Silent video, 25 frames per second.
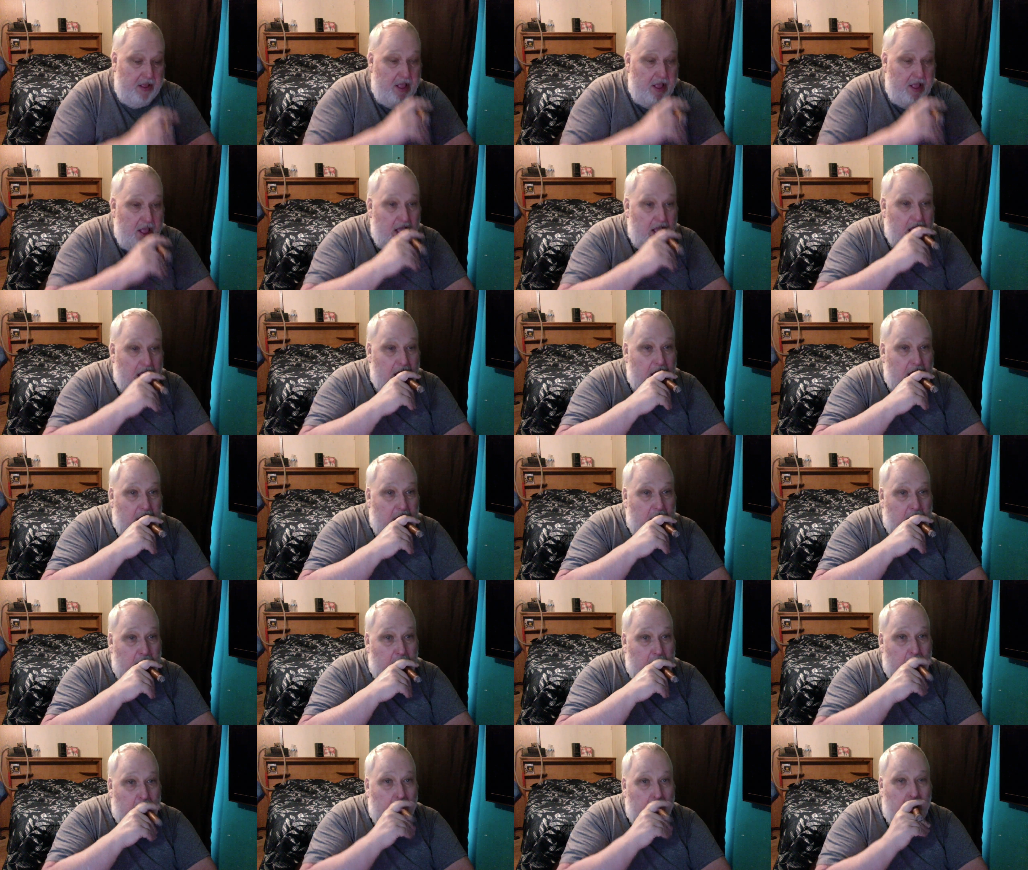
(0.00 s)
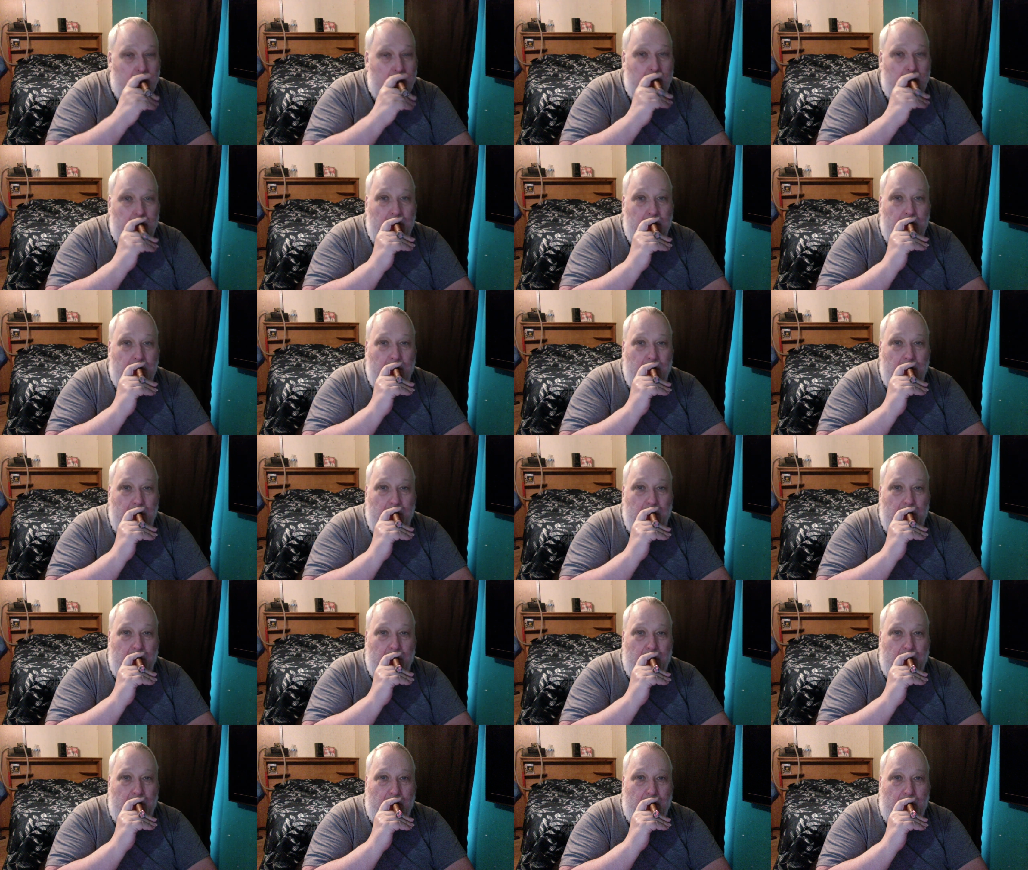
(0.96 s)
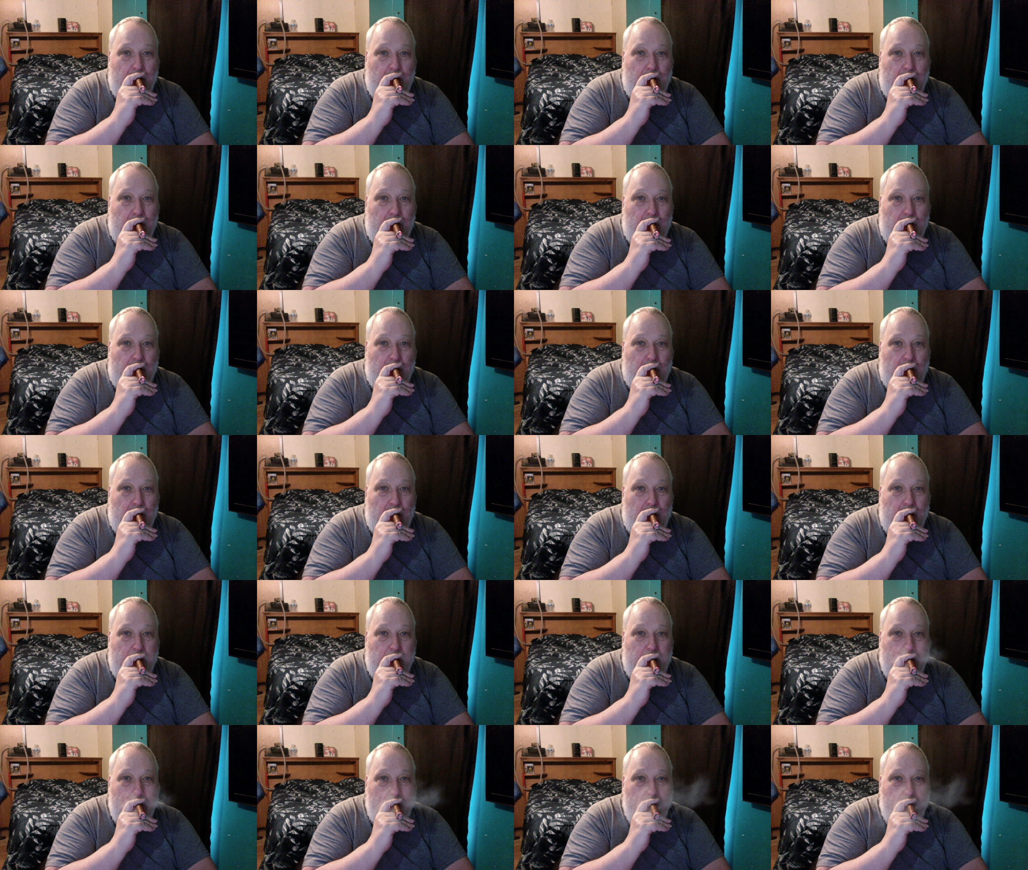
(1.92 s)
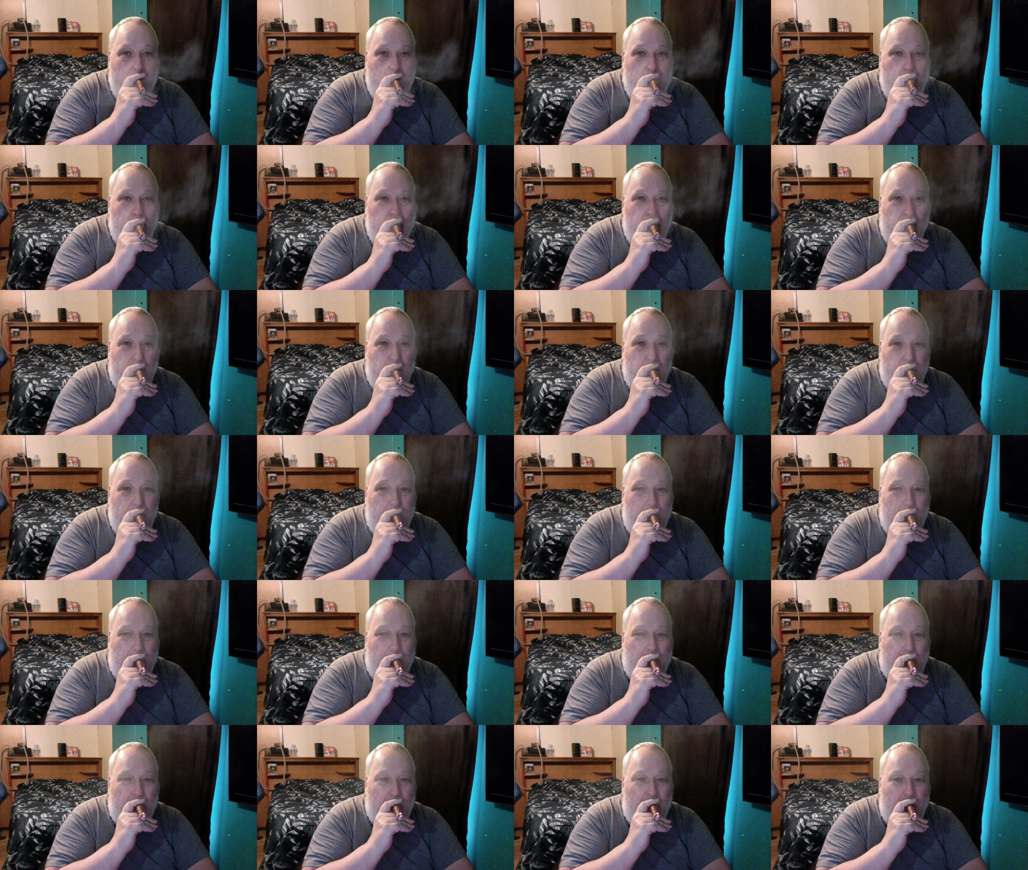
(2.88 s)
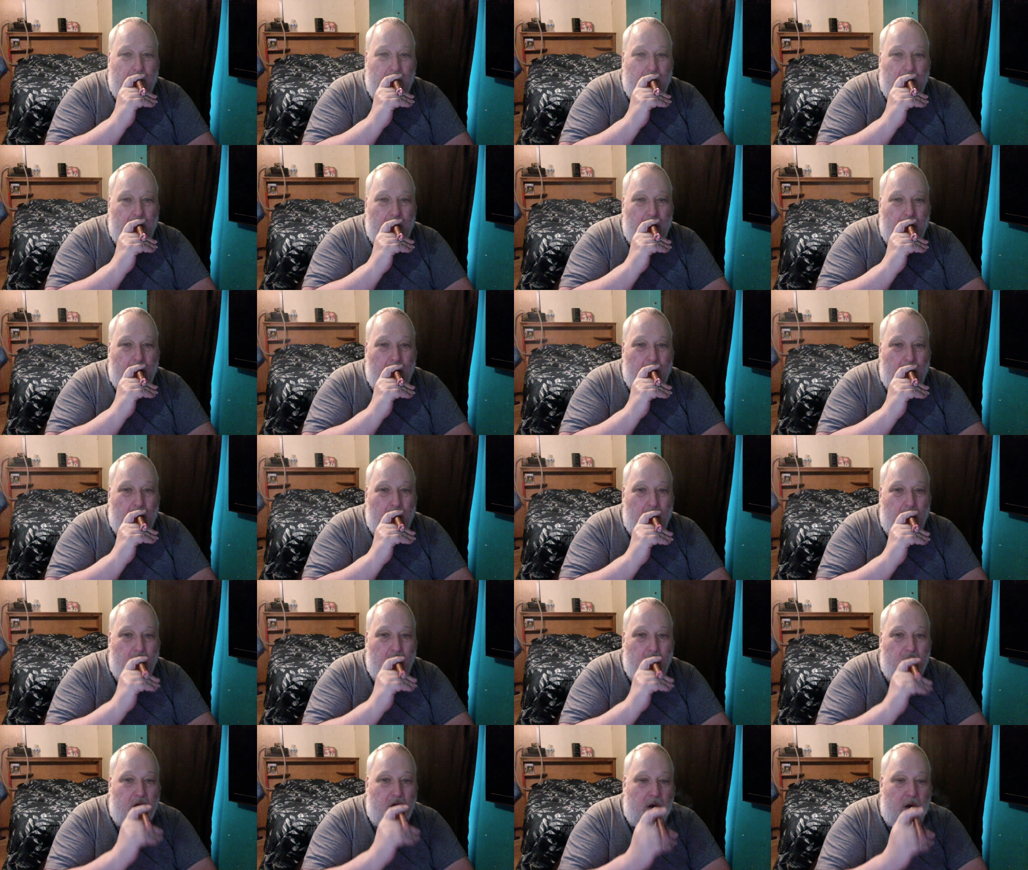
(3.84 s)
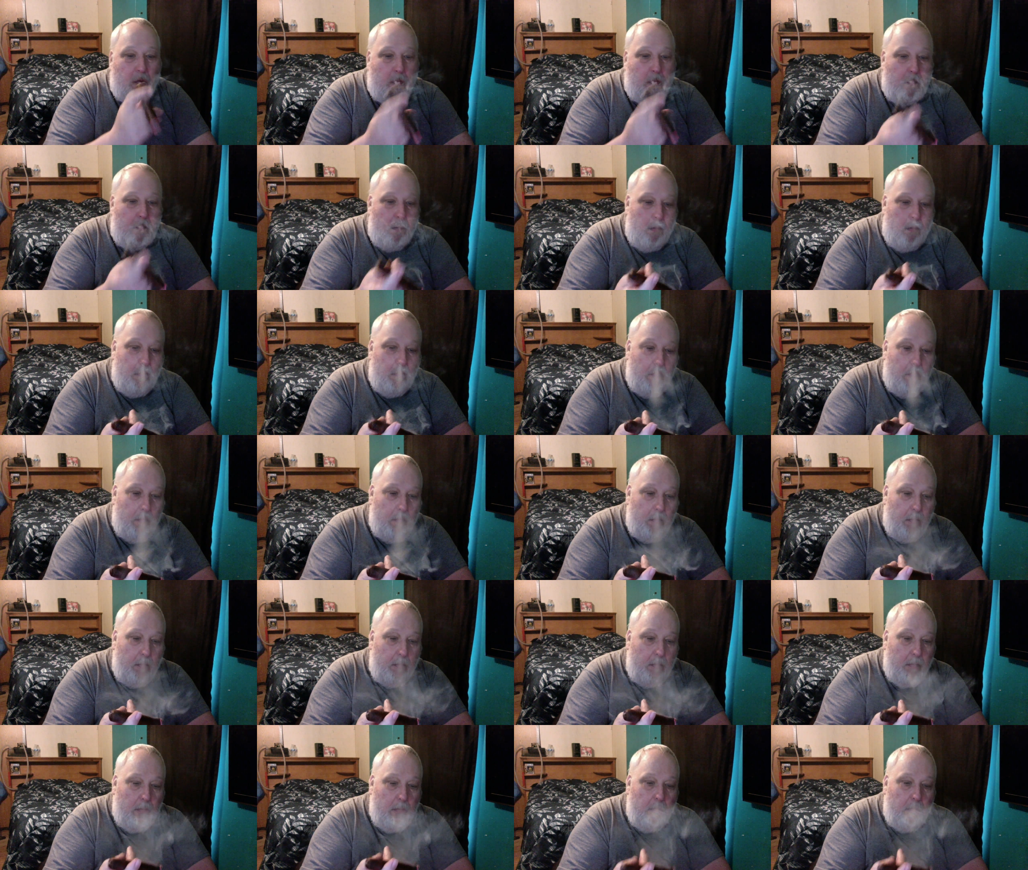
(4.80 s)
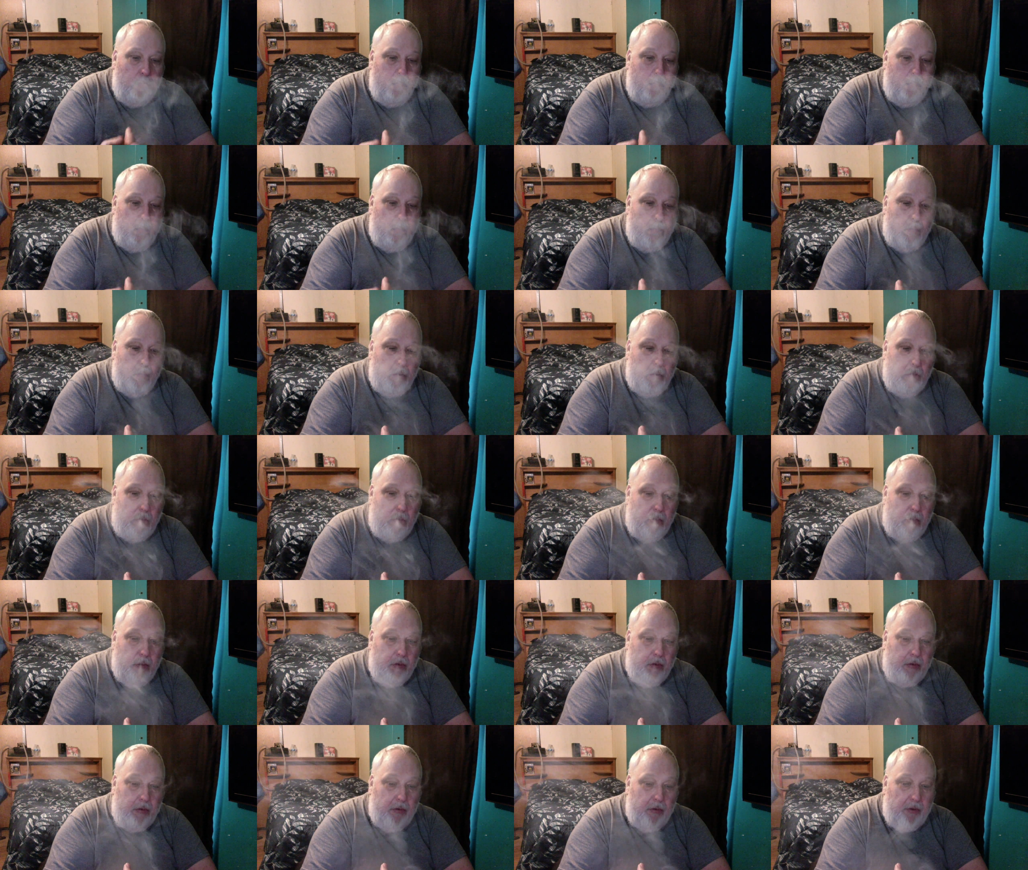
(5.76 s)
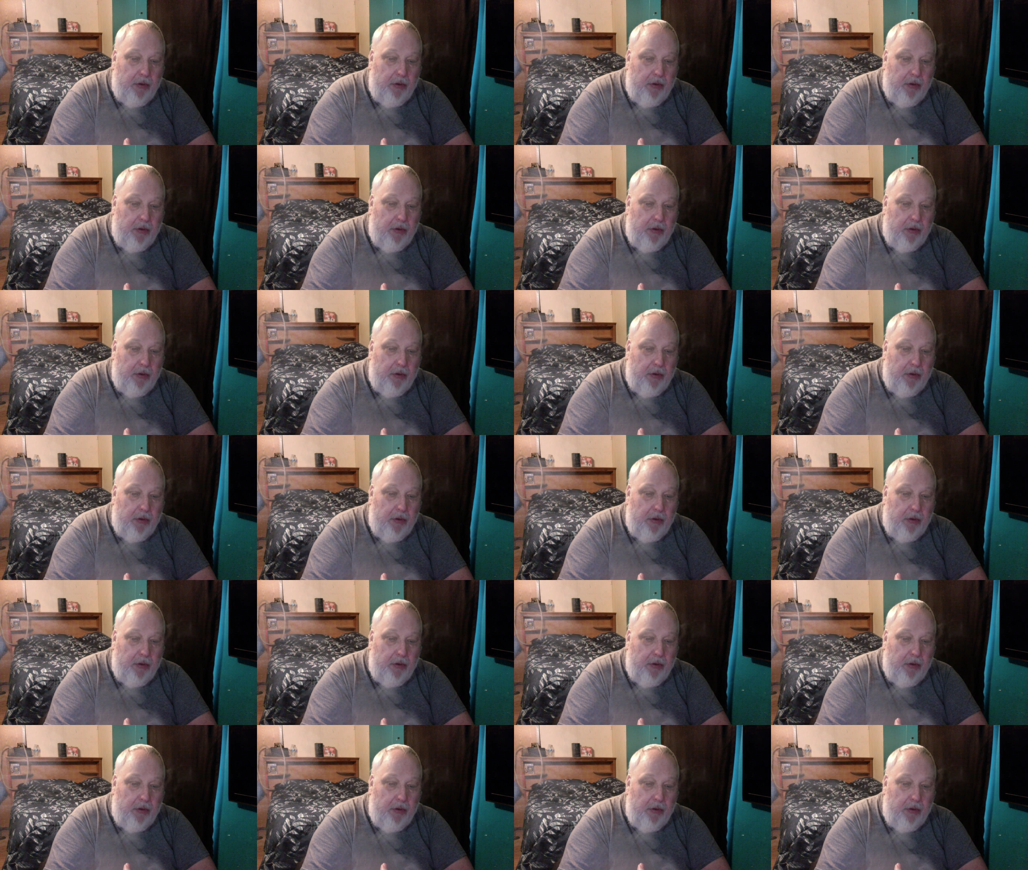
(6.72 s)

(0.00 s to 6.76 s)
Nothing is said.